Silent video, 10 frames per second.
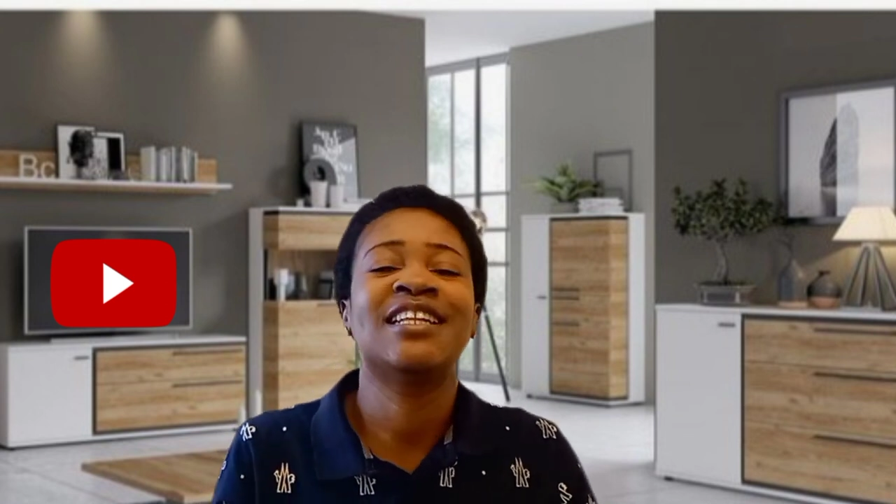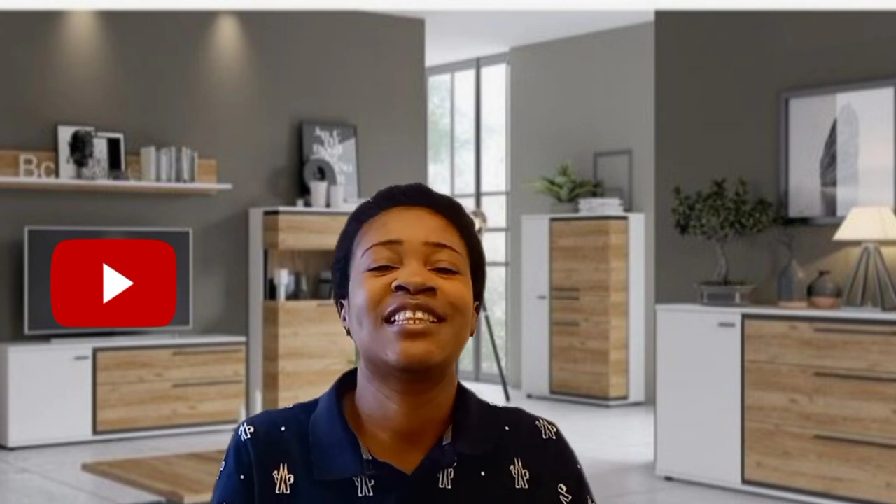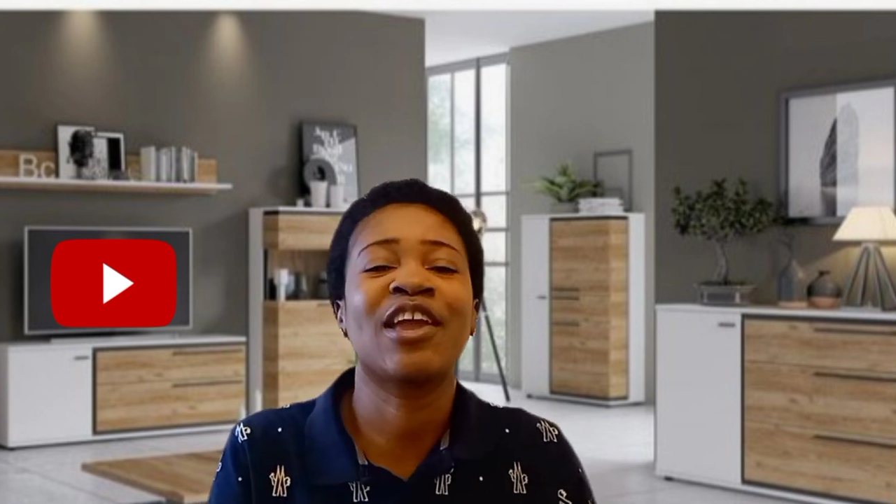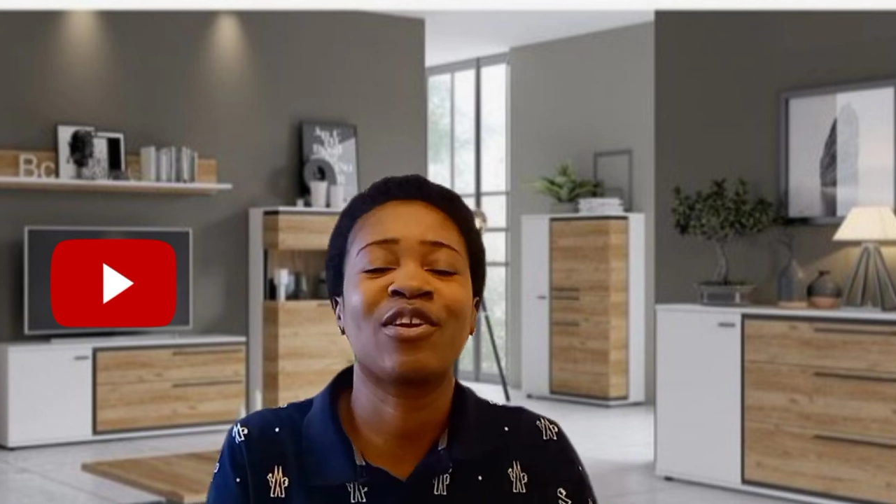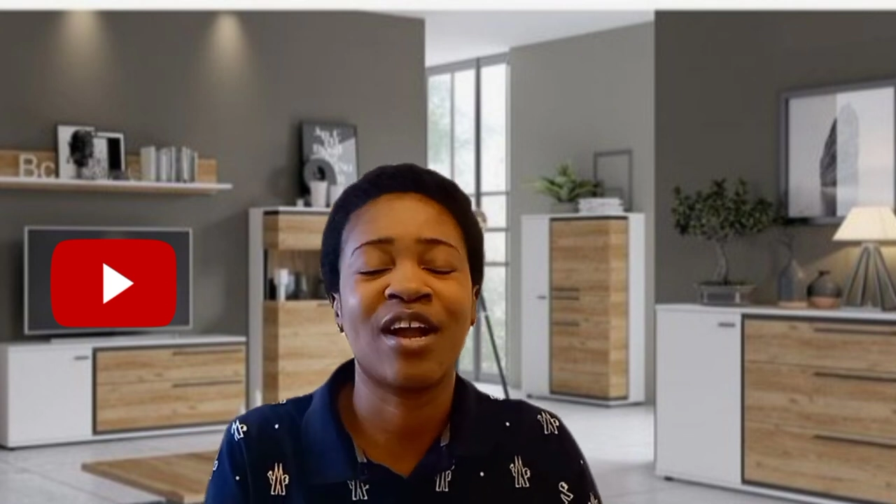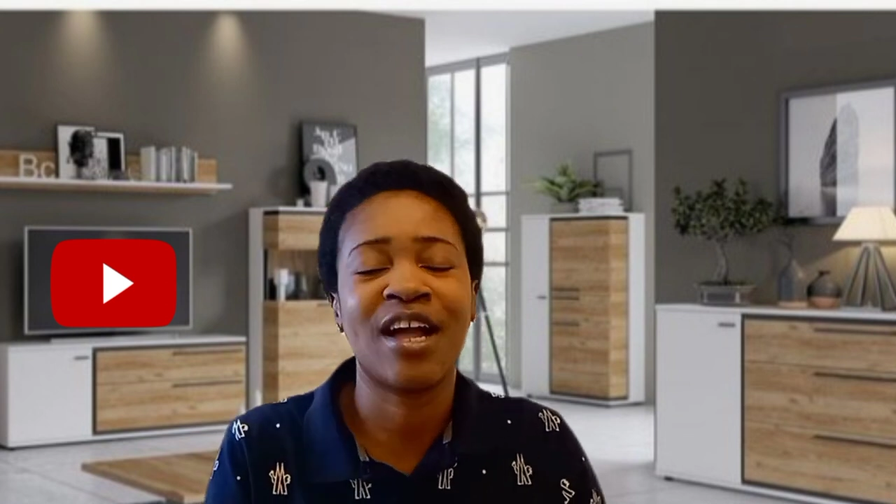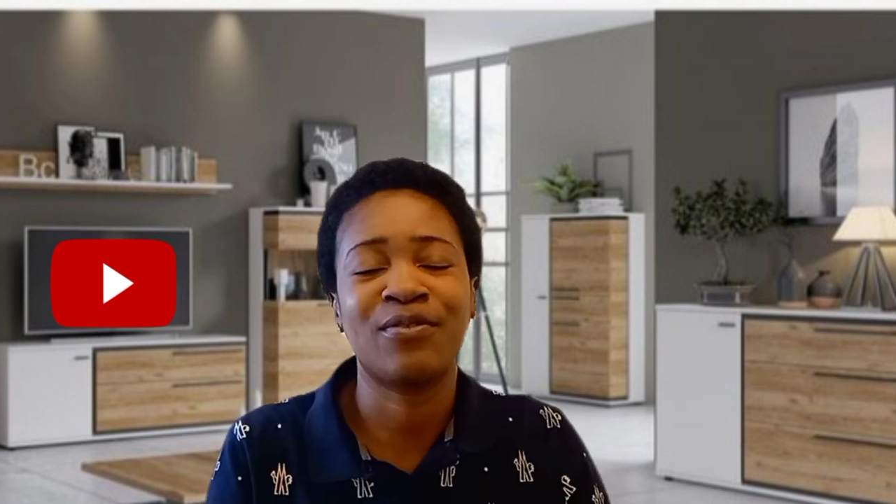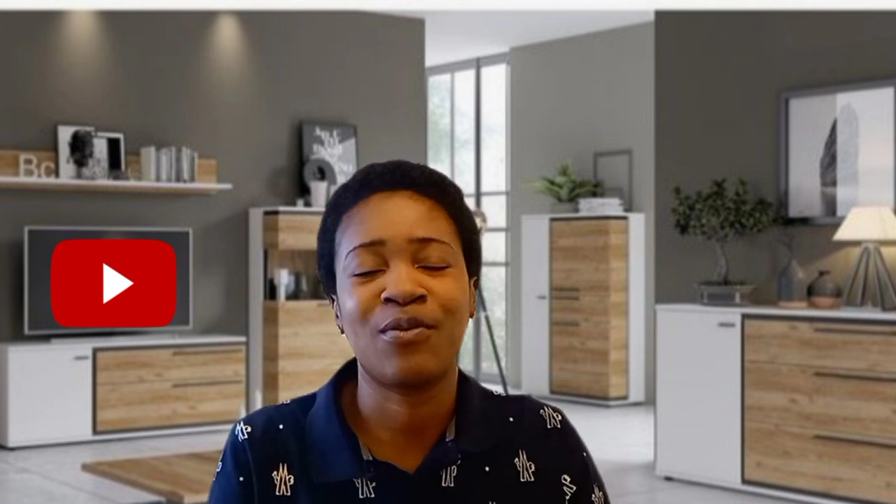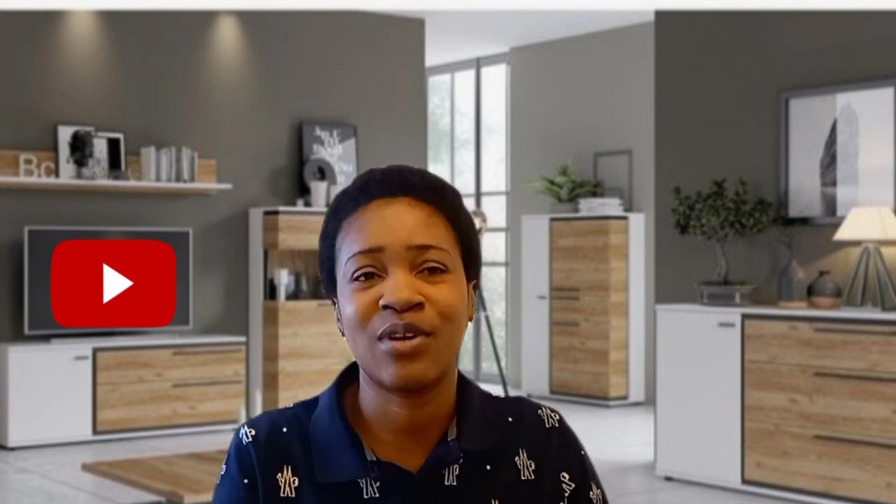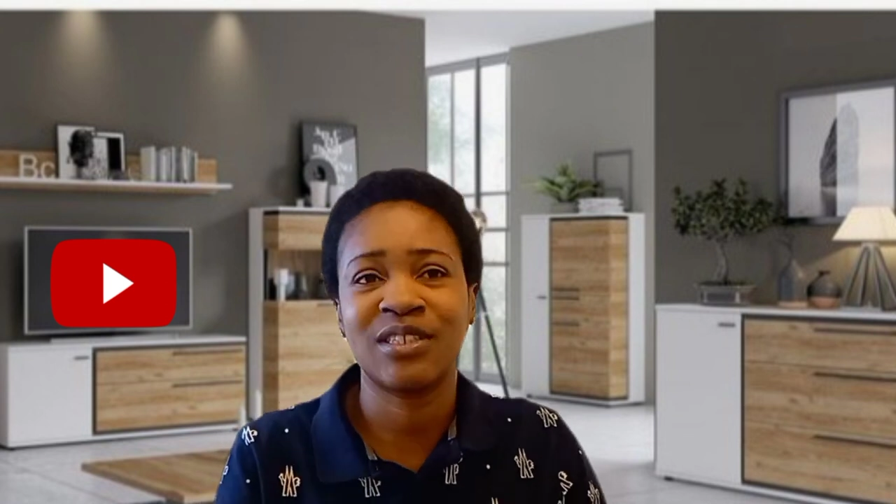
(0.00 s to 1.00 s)
thank you guys for
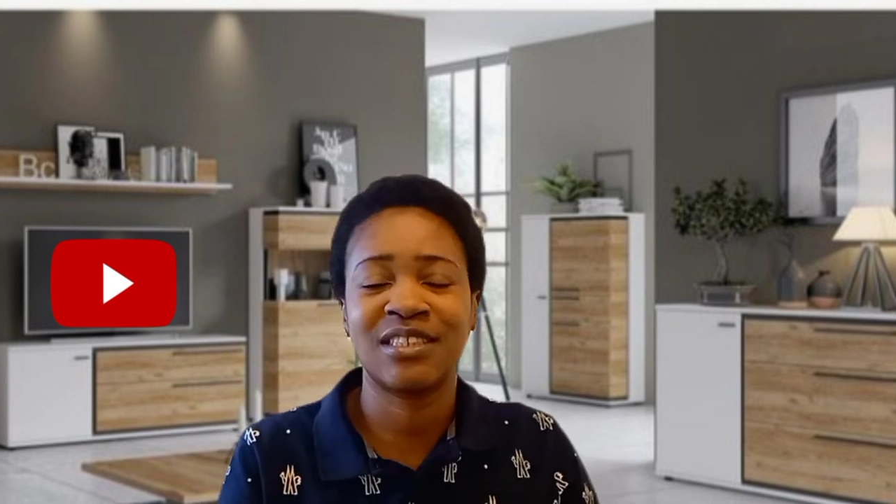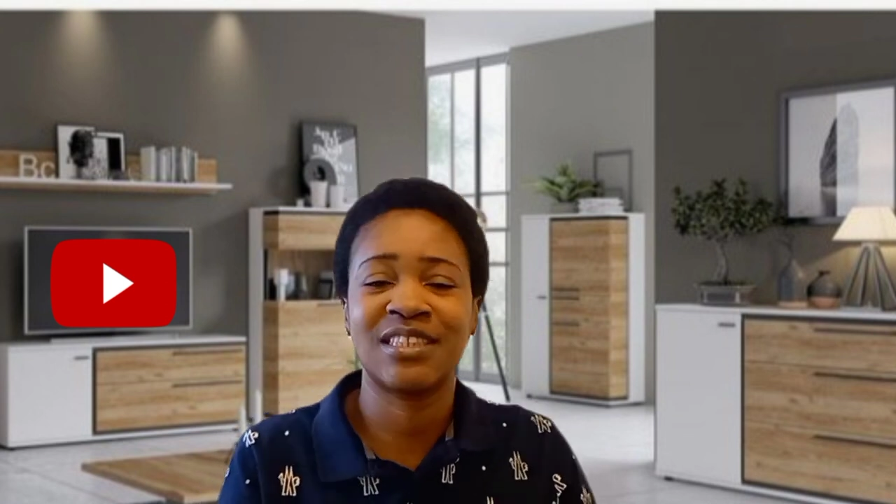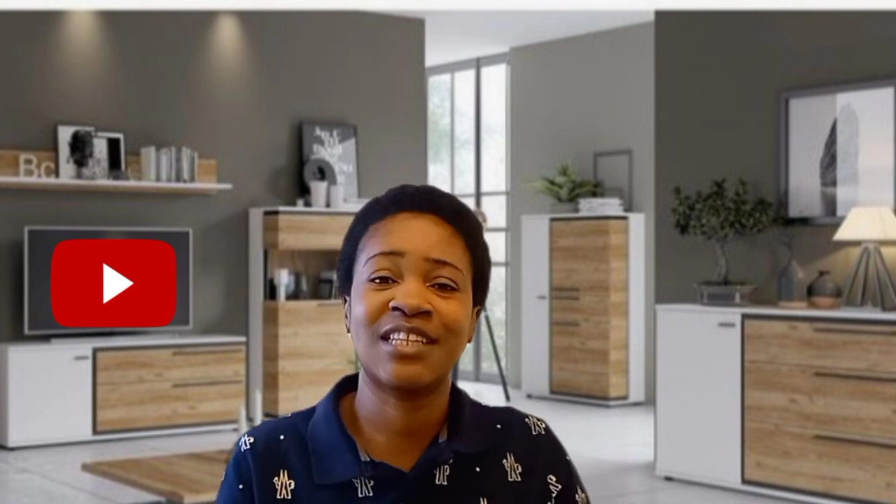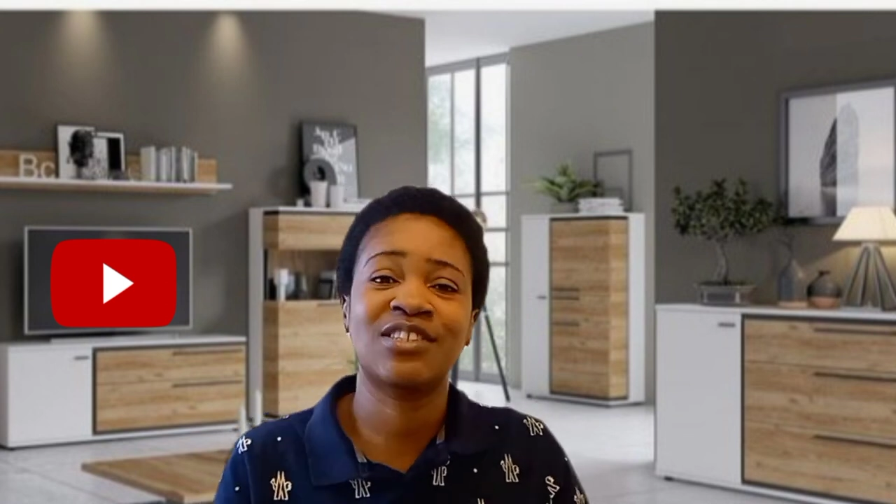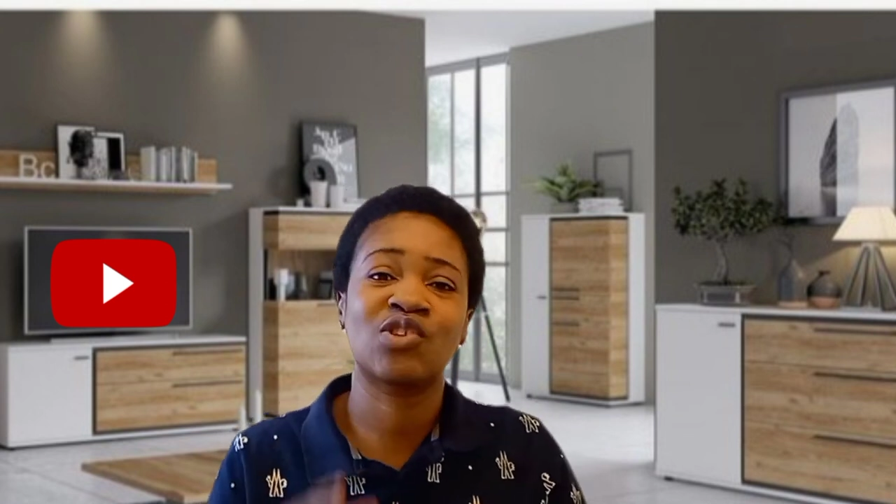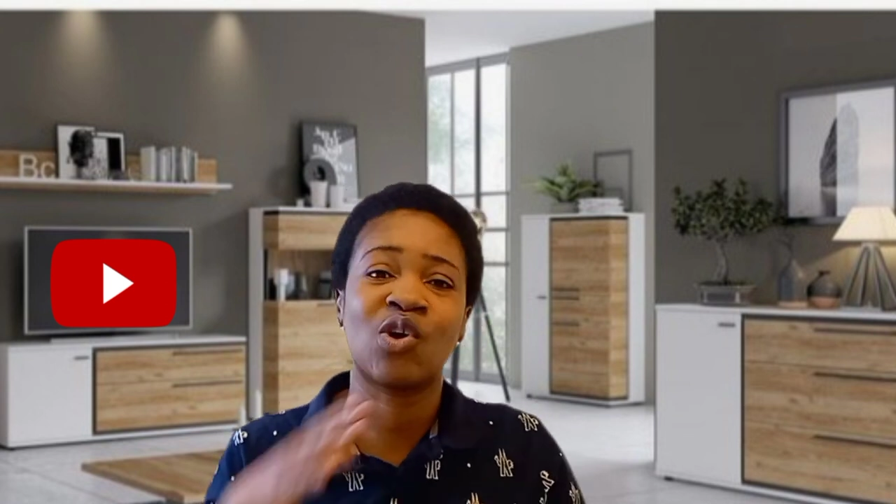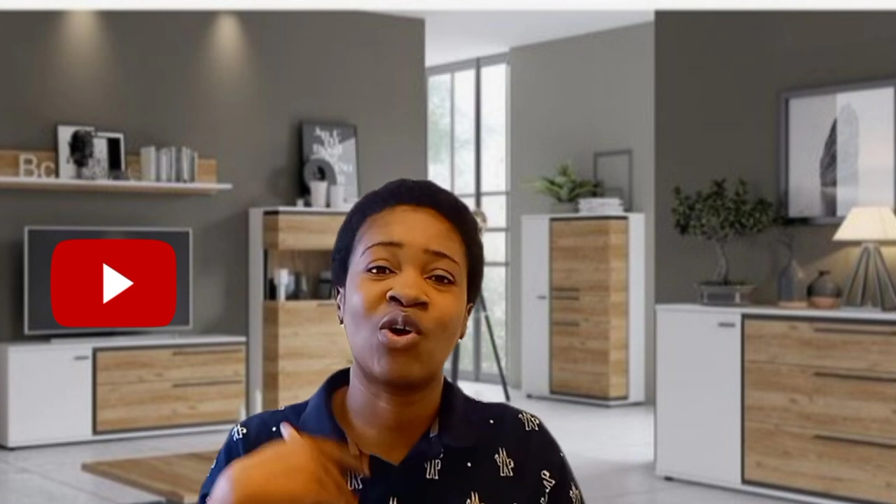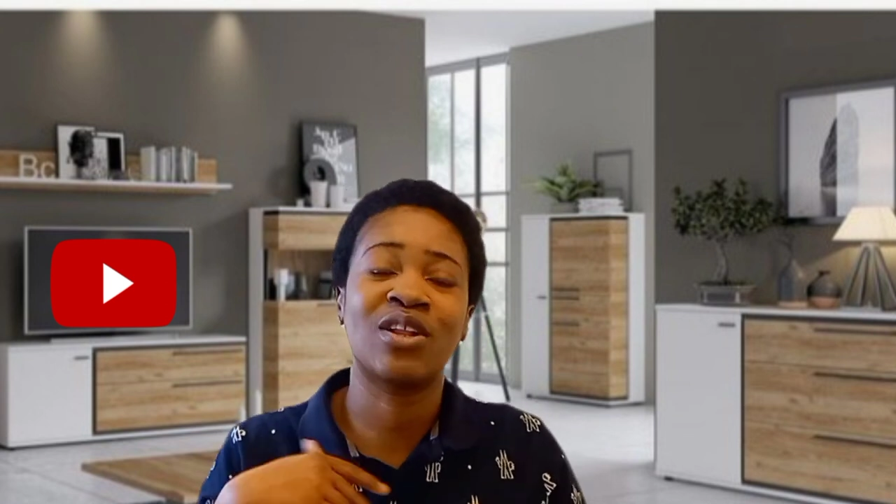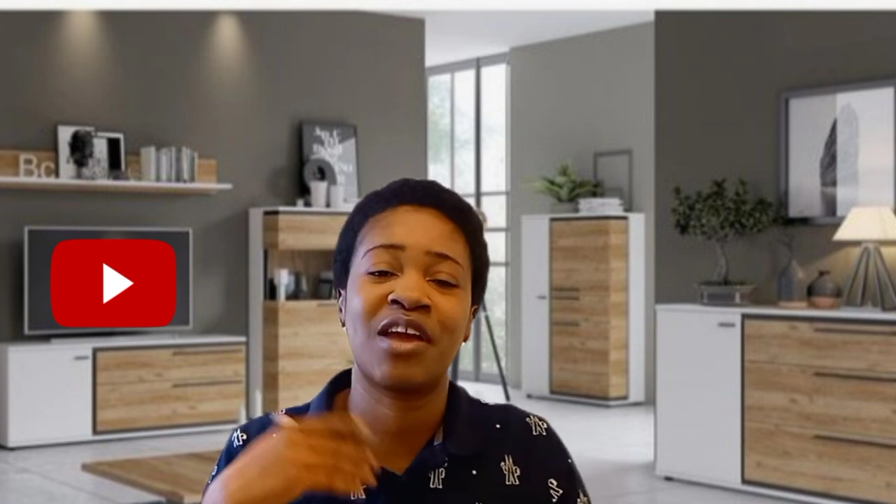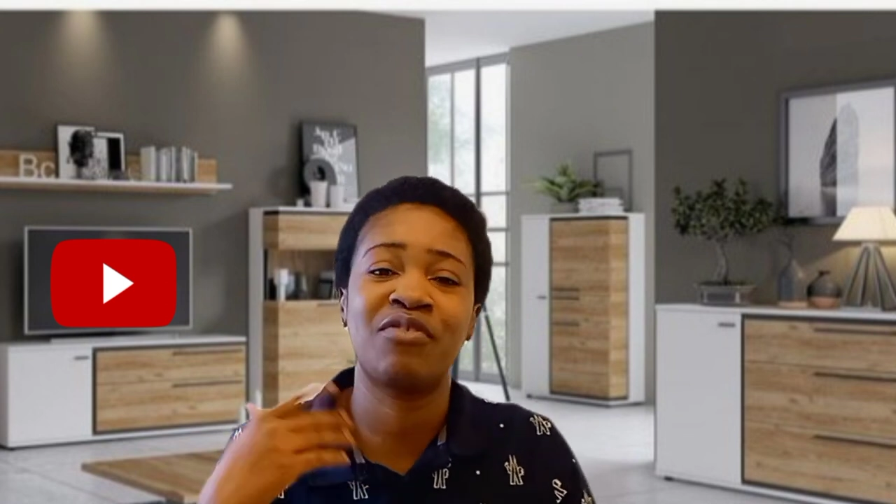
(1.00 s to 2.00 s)
watching. That is
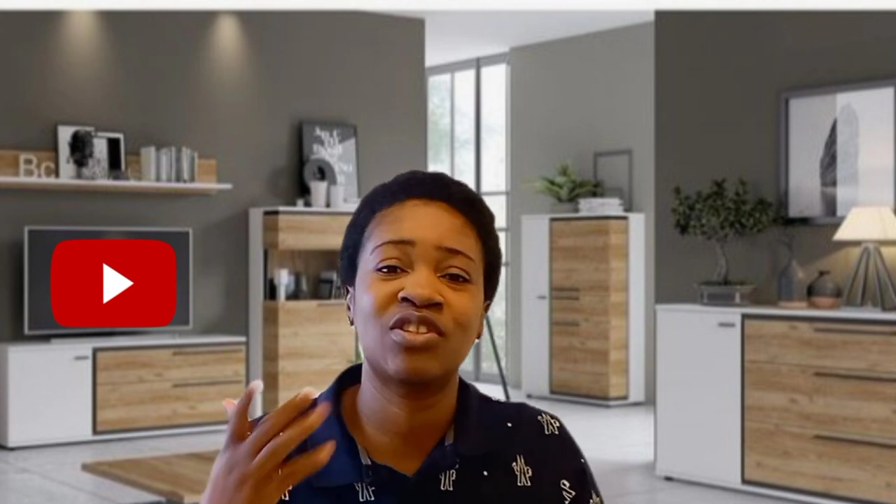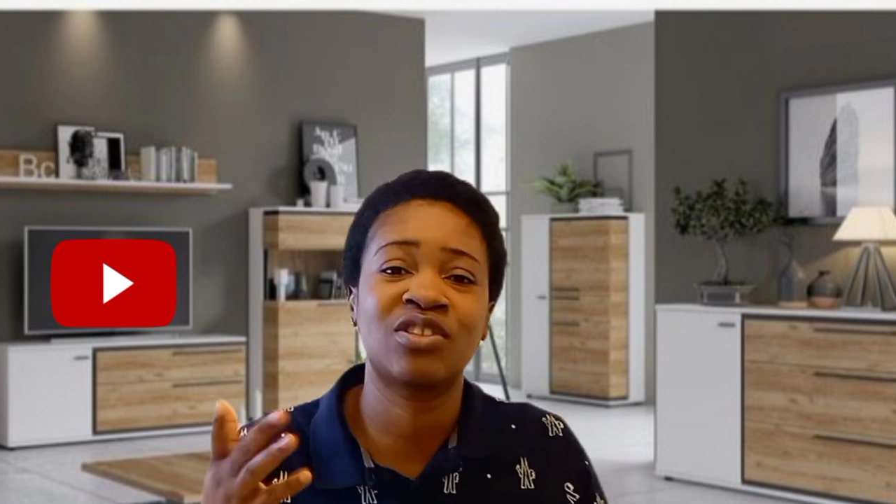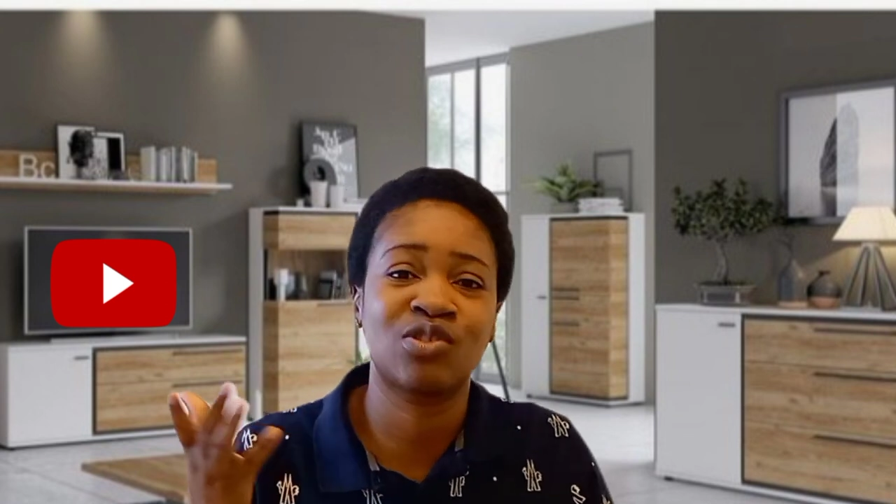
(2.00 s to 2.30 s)
all there is